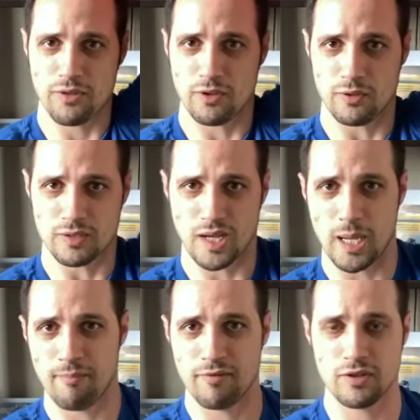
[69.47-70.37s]
the whole
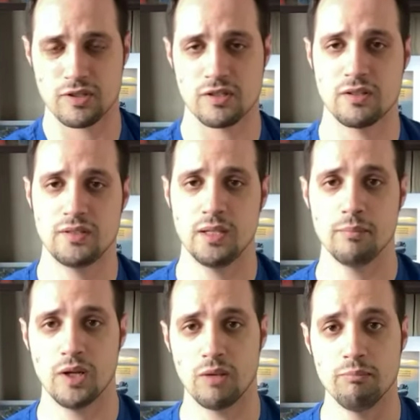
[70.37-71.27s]
time versus the
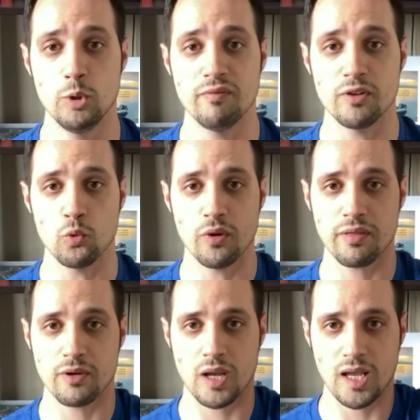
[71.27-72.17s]
dumbbell moving
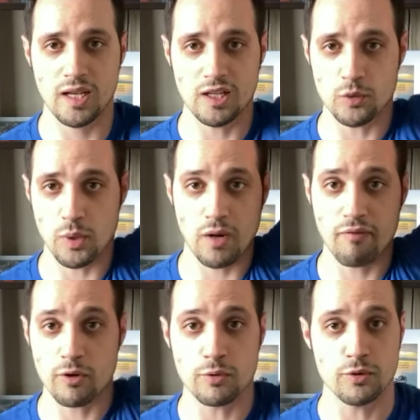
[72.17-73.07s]
with your hand wherever
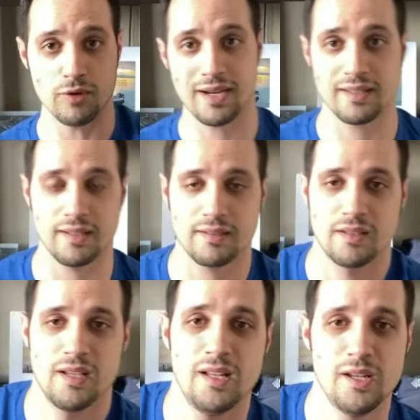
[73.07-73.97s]
you direct it.
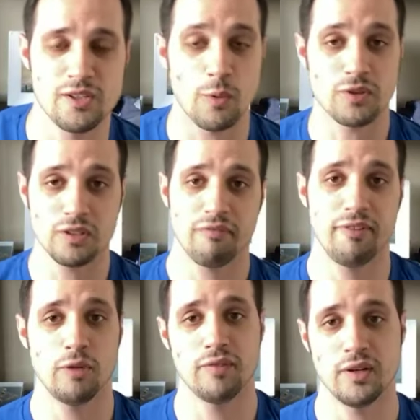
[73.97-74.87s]
So it's going to
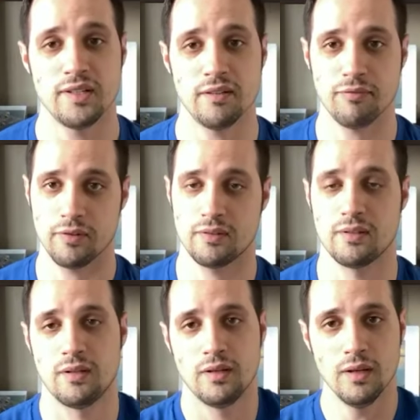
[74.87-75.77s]
feel very different.
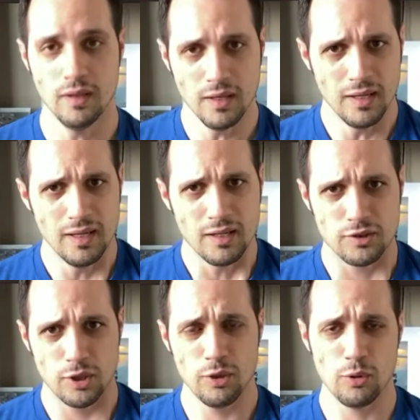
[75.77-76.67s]

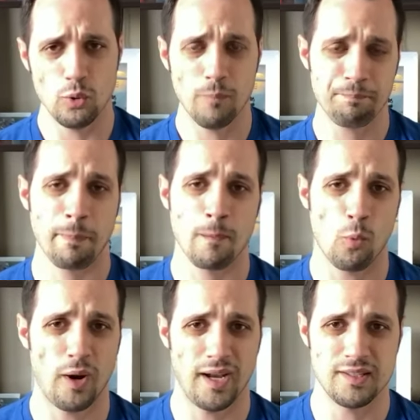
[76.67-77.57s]
Two,
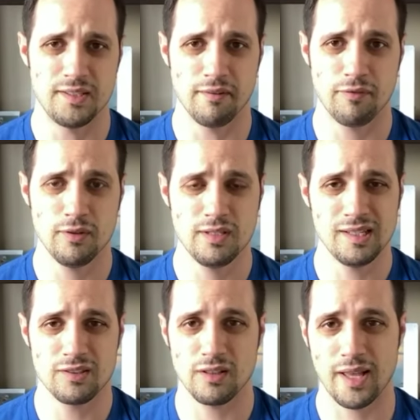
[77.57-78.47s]
why it's different
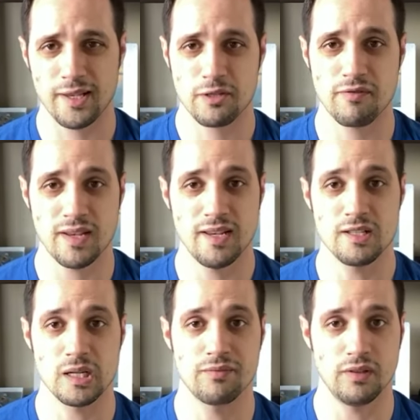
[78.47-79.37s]
is the last
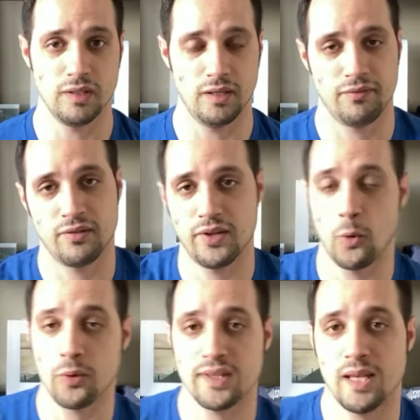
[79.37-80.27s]
phase of the lift. Now
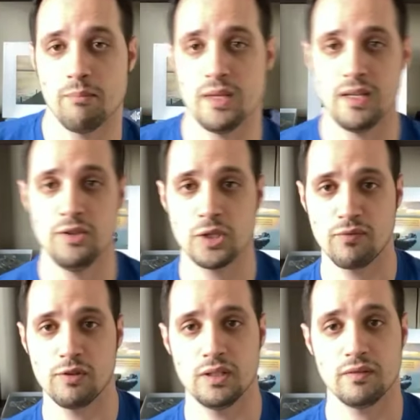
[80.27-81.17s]
what that means,
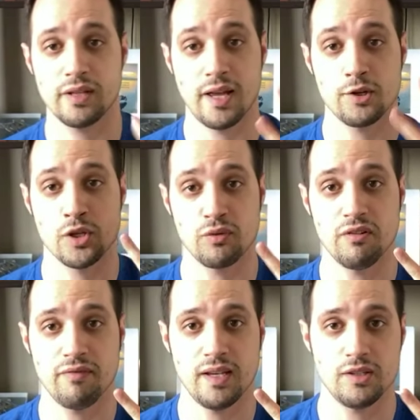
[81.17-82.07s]
every lift has three
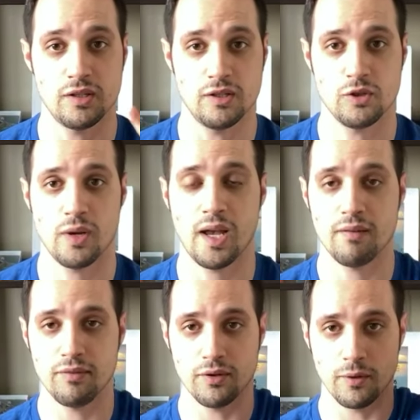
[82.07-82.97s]
phases. You
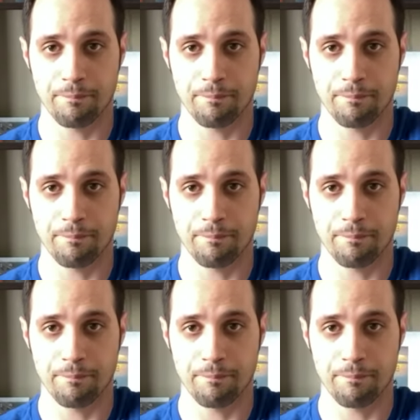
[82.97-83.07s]
have your